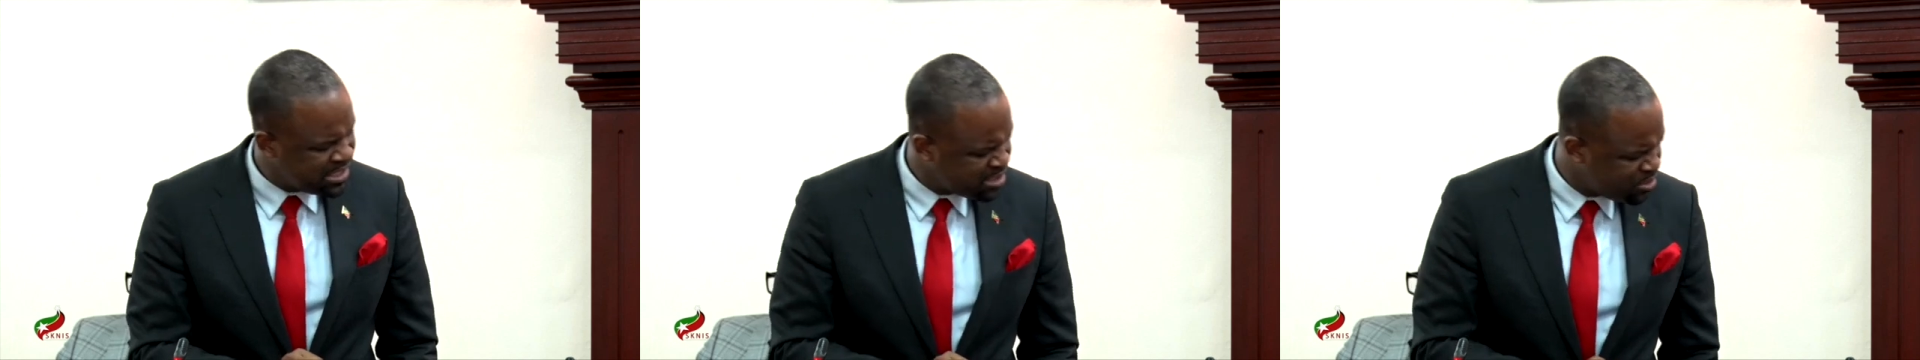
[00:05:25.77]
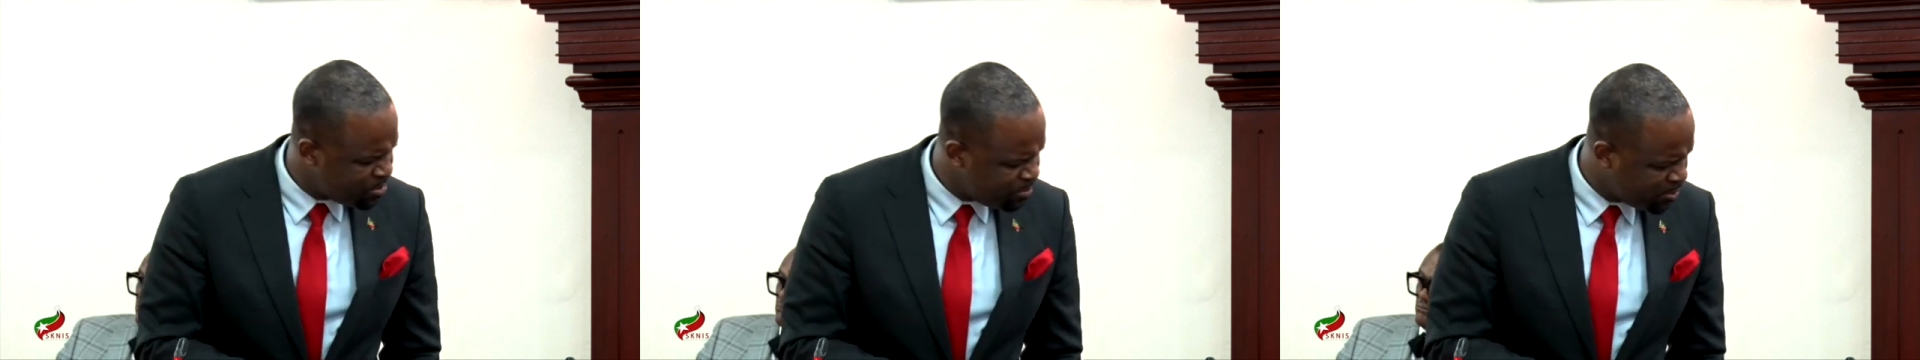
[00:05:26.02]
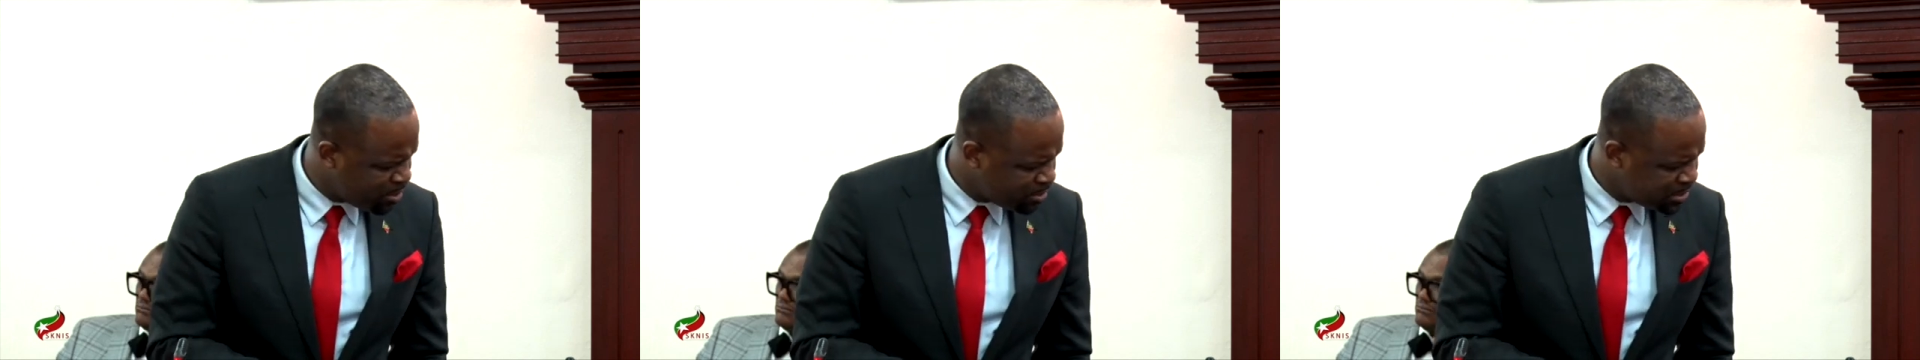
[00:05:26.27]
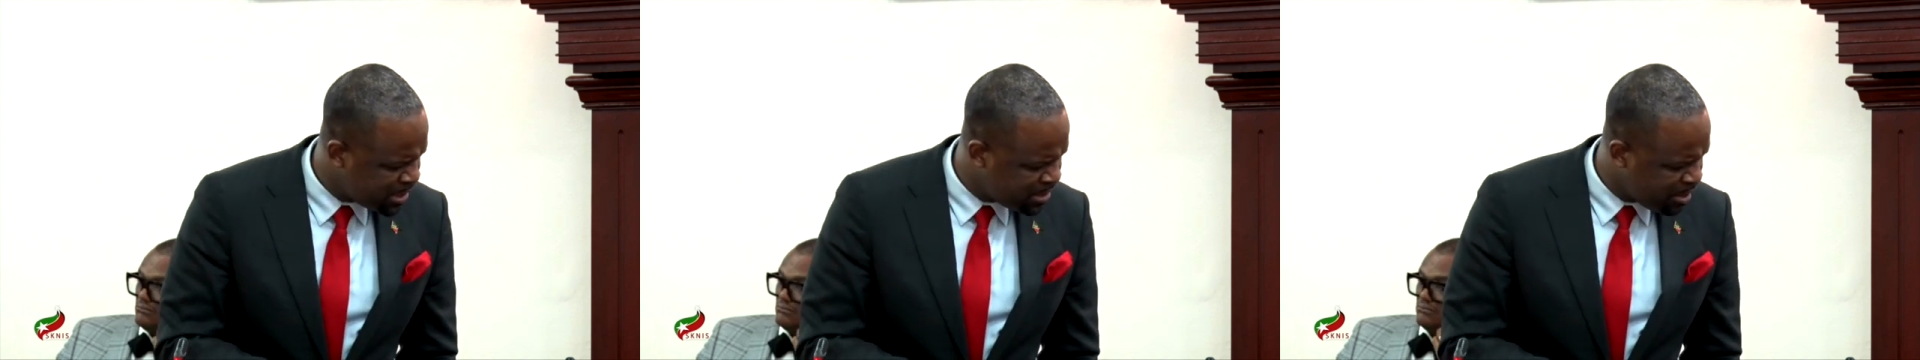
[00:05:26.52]
That's how we
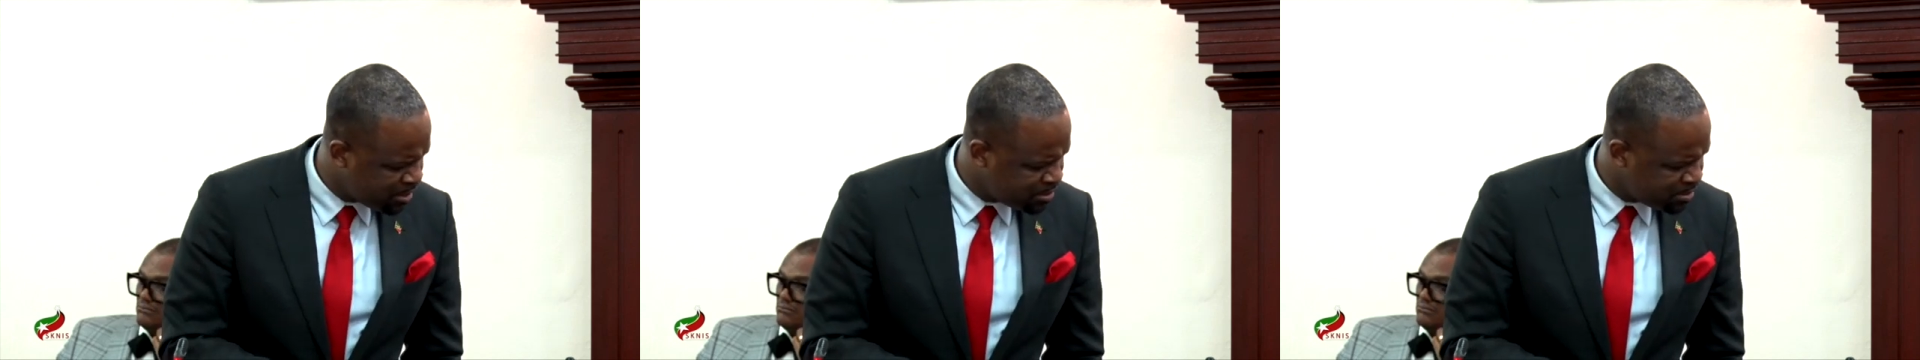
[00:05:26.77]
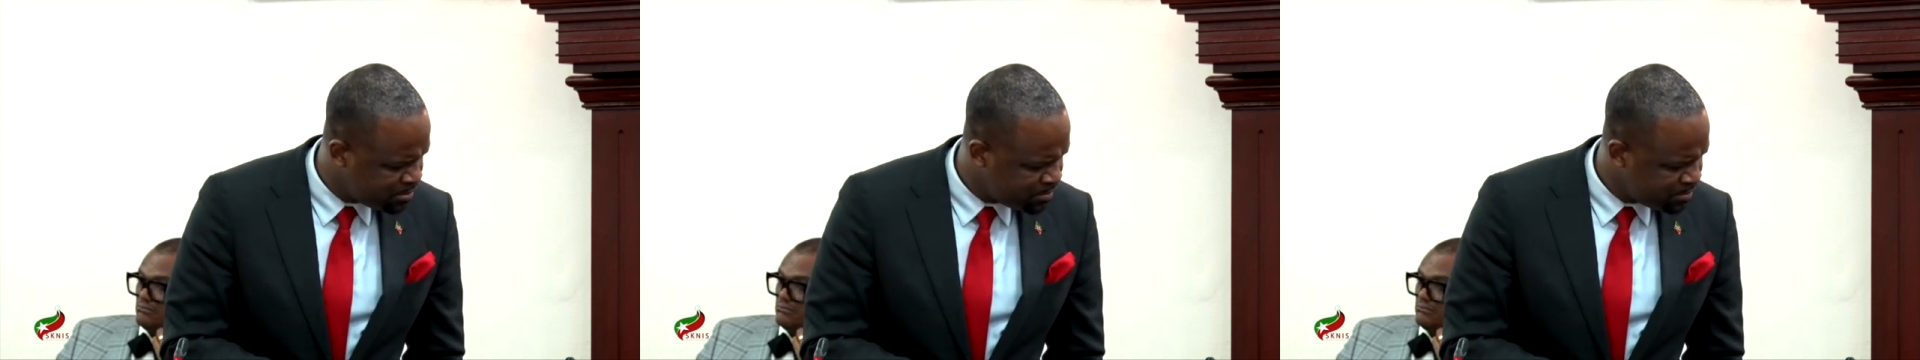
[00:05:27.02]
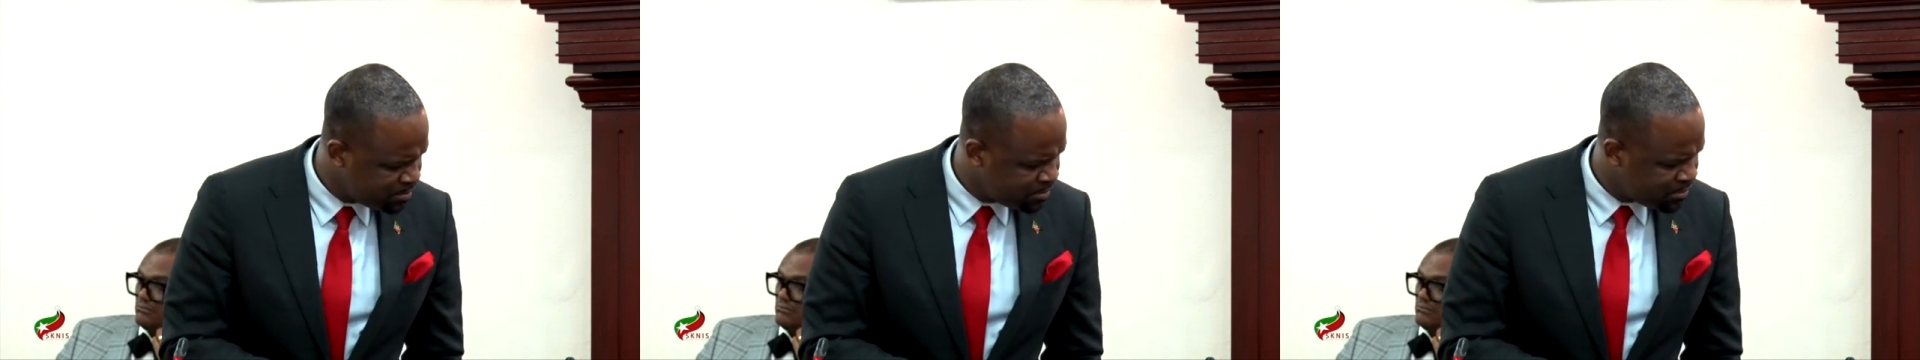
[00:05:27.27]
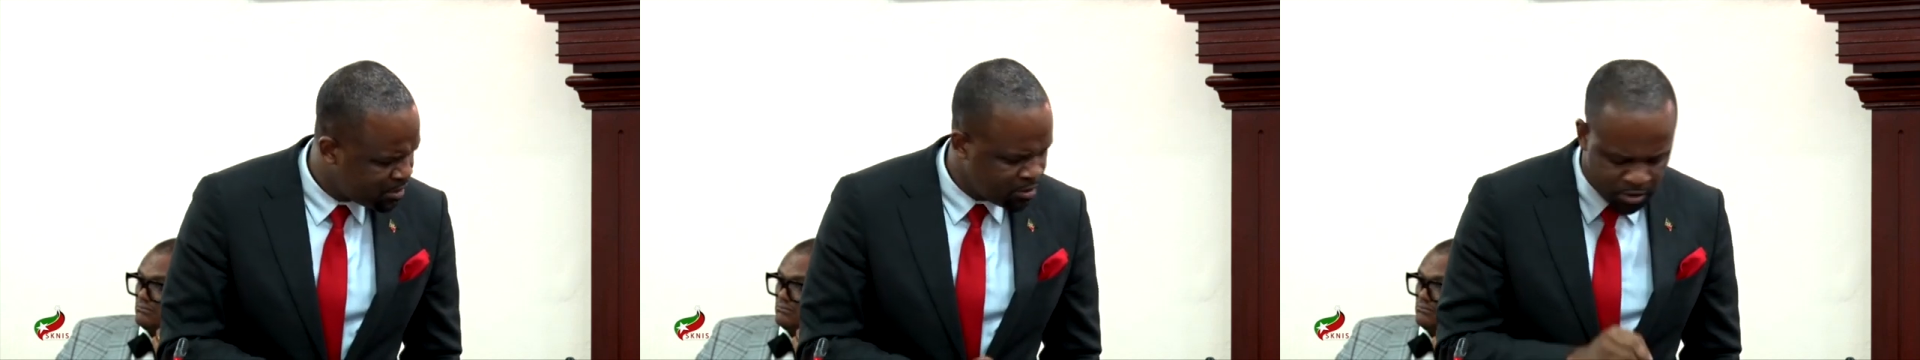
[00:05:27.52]
pronounce that, doctor?
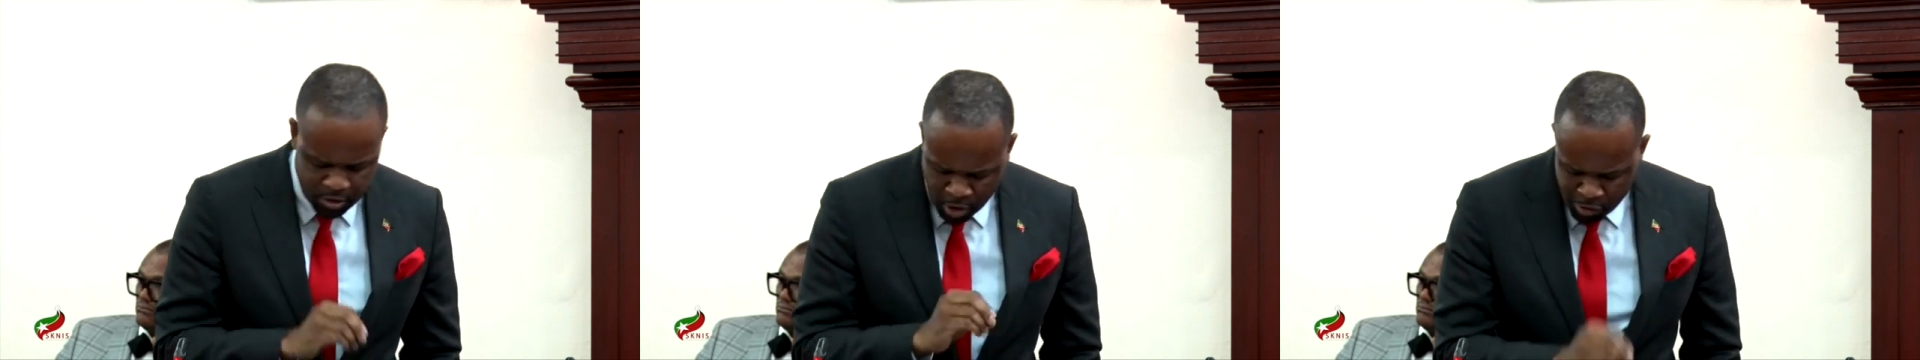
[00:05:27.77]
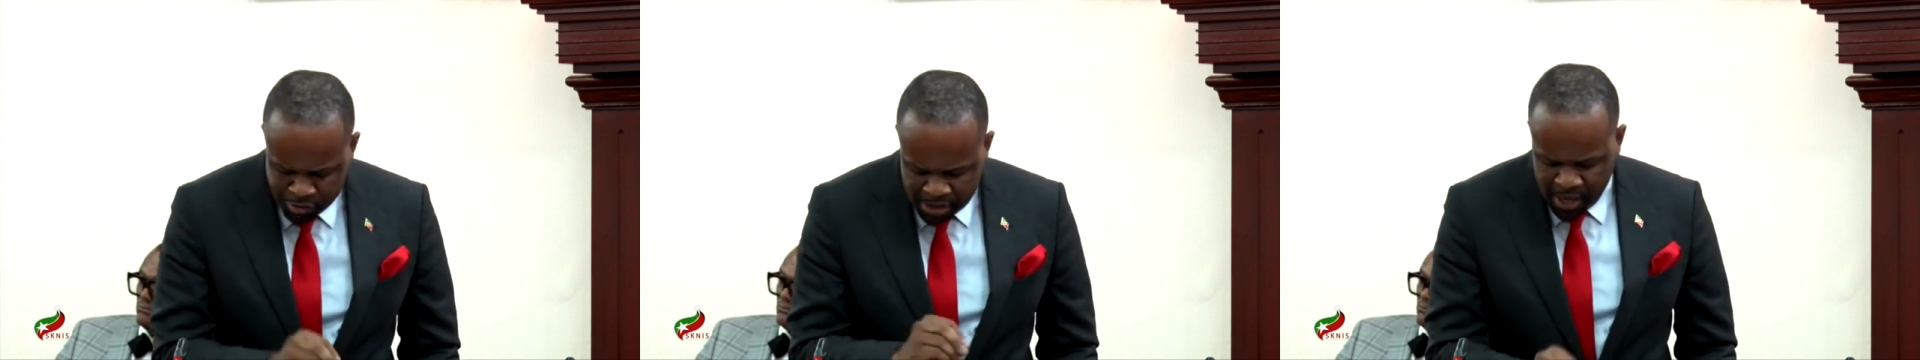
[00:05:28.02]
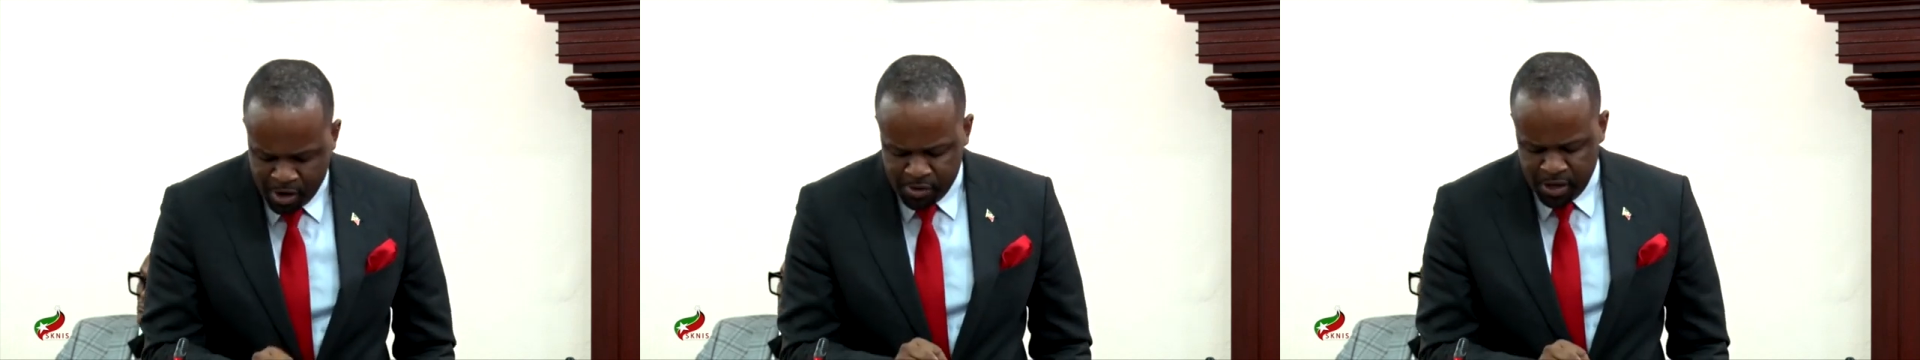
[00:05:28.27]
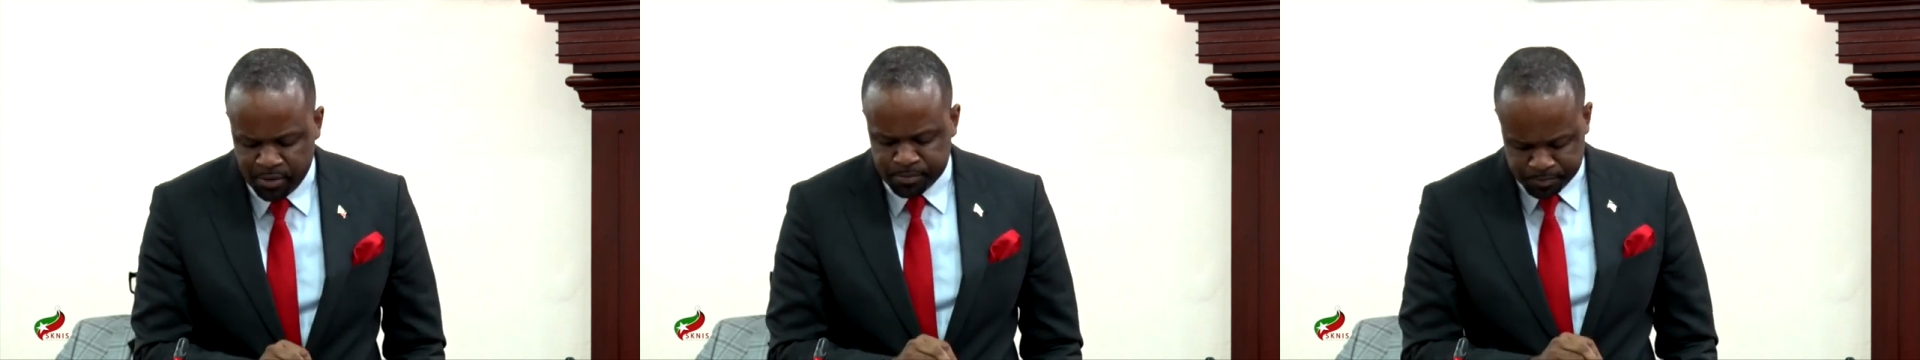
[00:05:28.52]

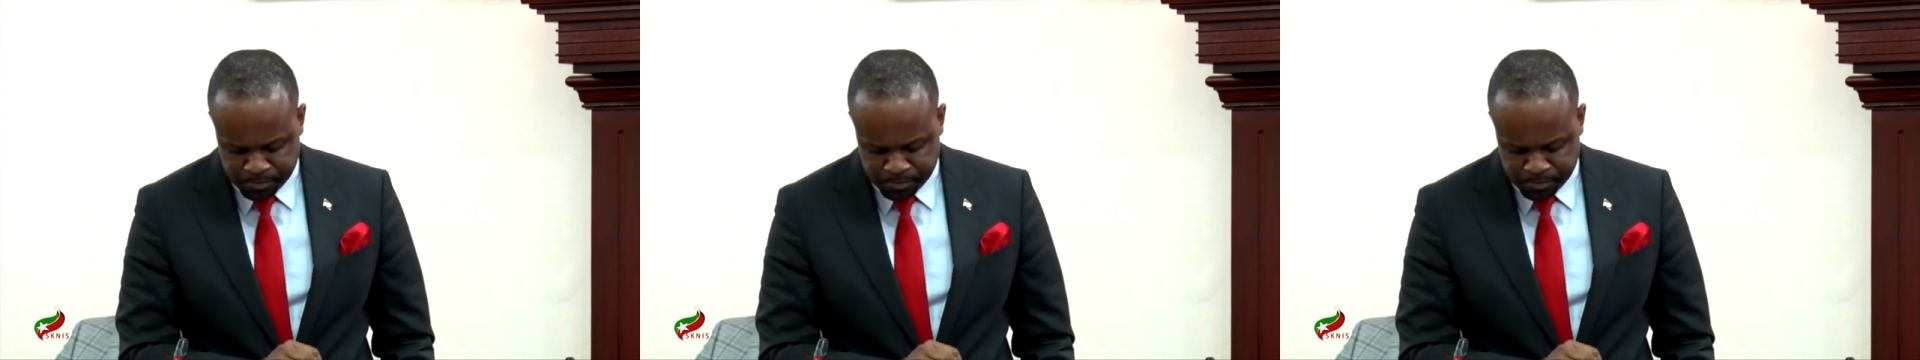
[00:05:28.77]
Coronary